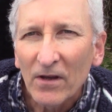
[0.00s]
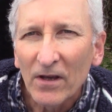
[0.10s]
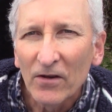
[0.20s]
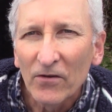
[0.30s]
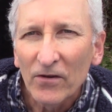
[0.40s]

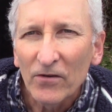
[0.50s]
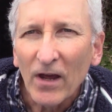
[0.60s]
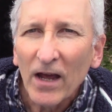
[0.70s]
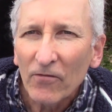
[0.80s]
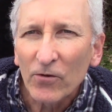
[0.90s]
And
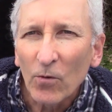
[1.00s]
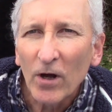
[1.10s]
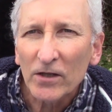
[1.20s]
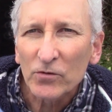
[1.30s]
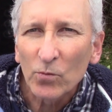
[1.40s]
you have to
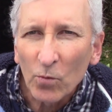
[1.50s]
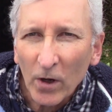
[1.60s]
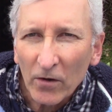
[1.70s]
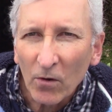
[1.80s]
watch what